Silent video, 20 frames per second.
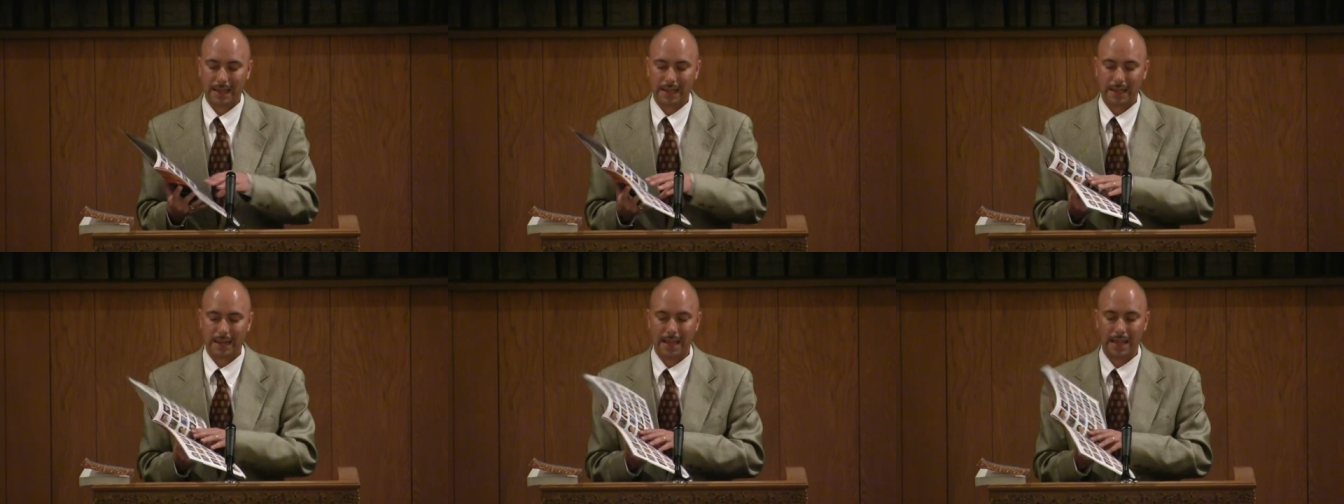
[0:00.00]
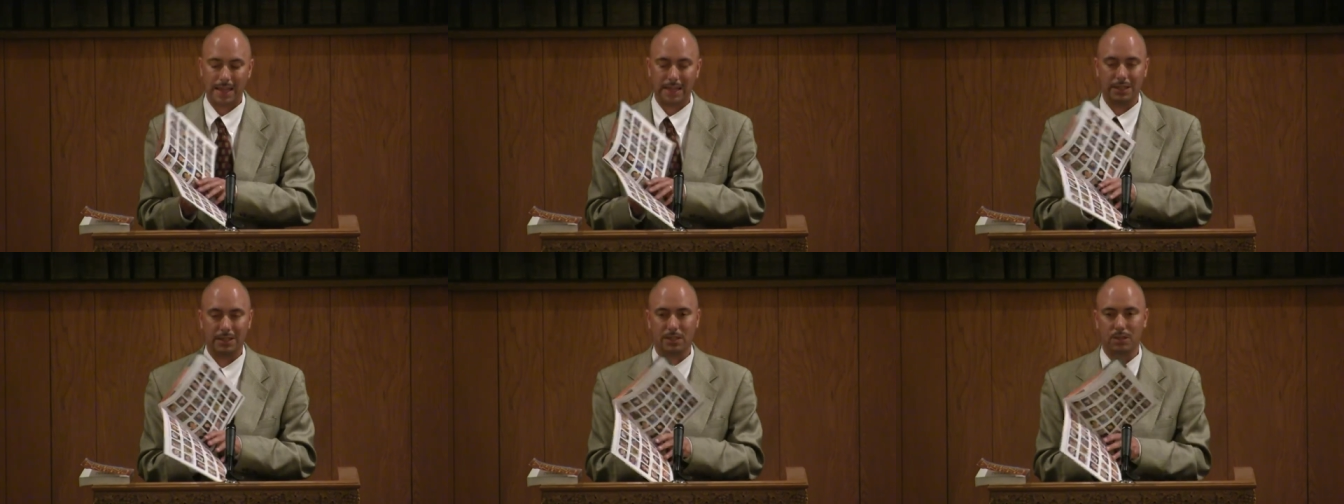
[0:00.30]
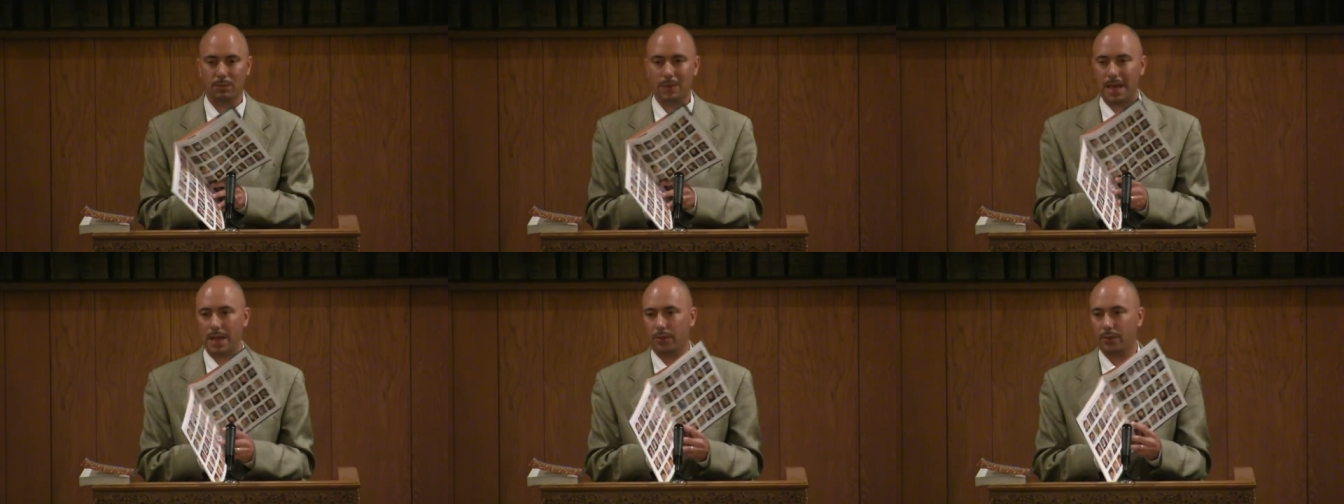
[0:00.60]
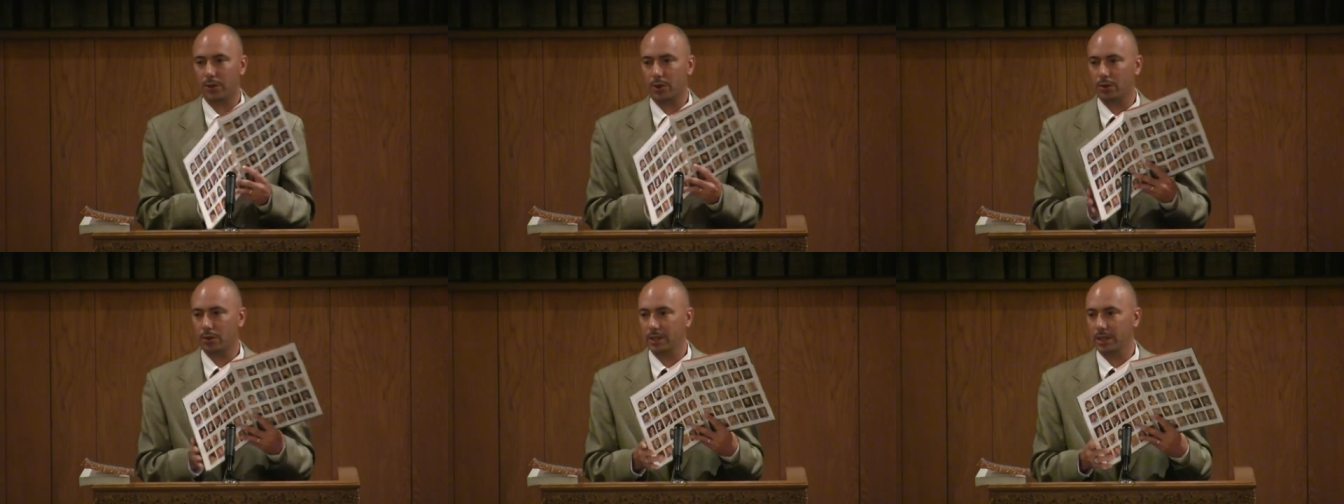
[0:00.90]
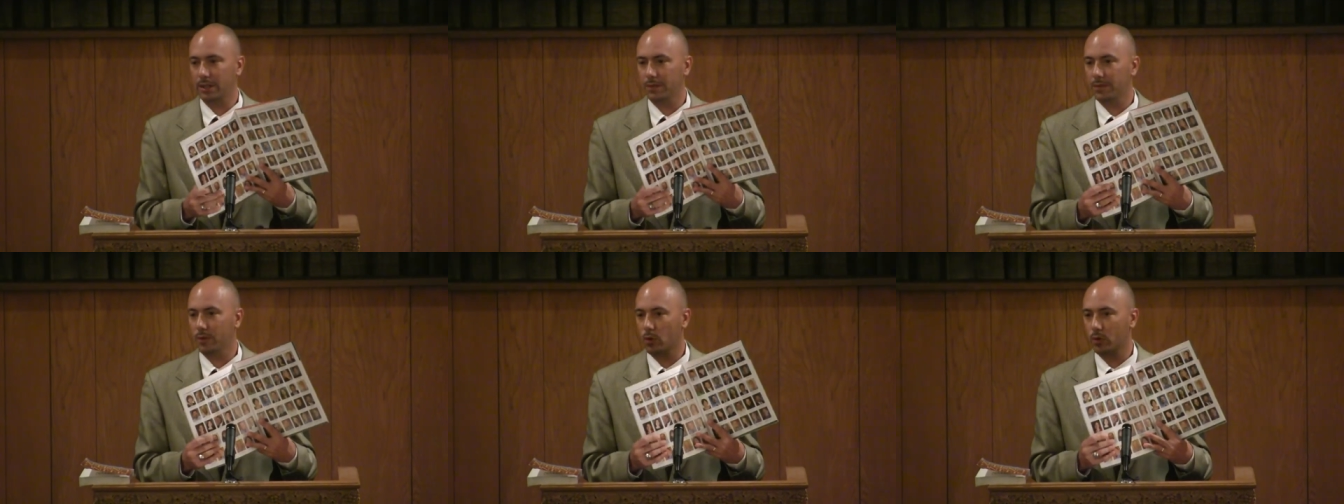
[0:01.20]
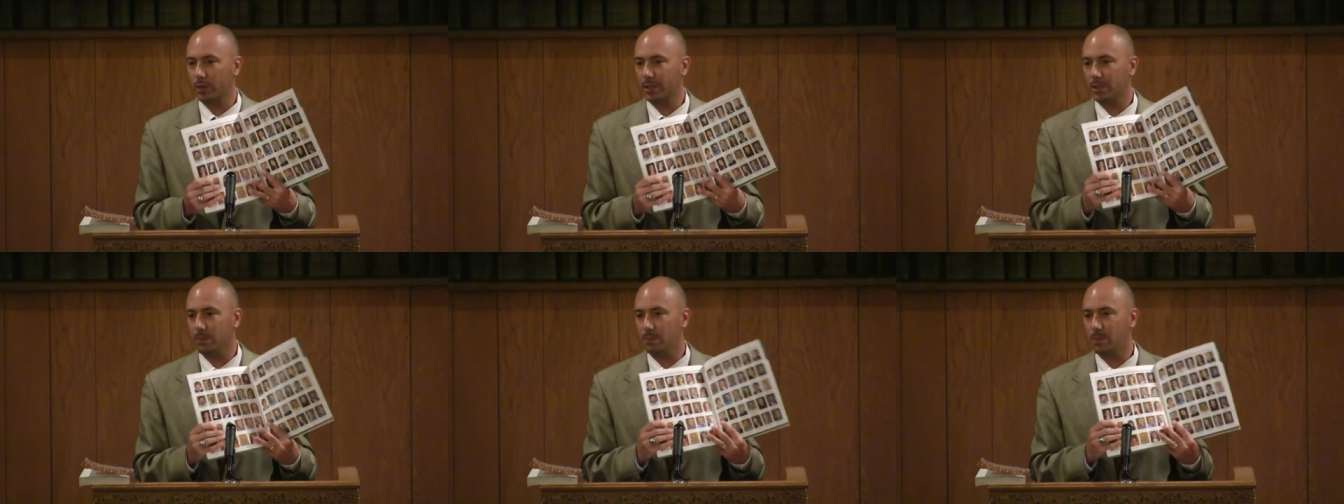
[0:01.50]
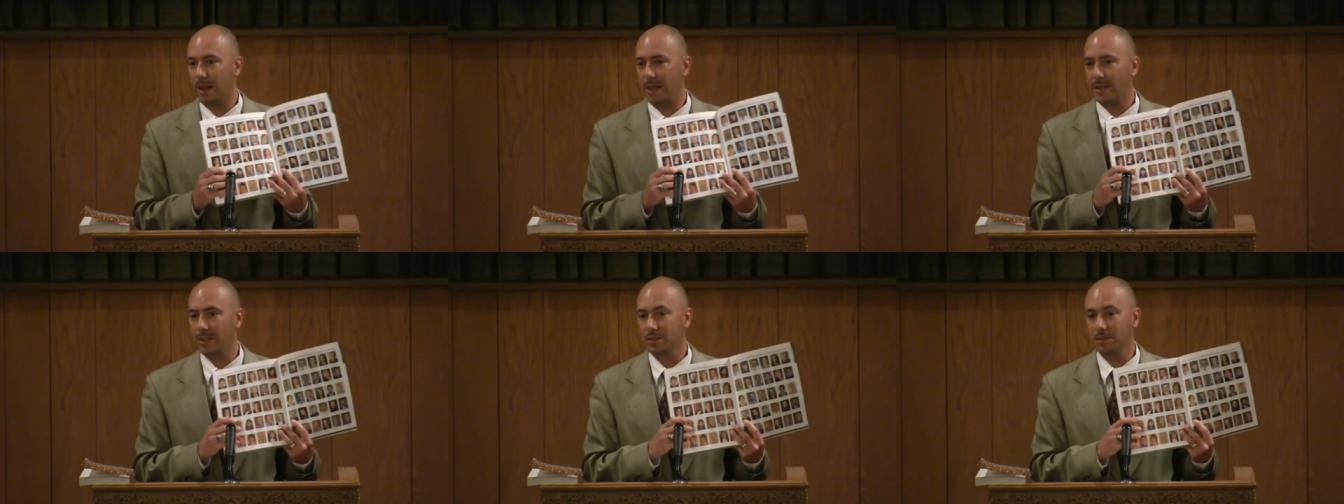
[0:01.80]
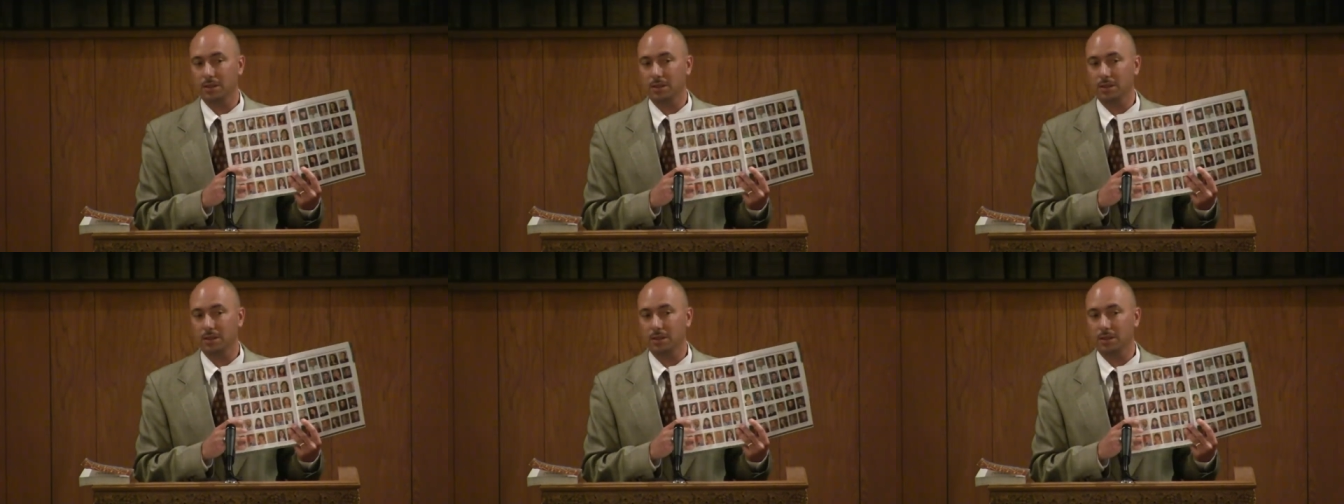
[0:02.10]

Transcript: it has about 13 to 14 pages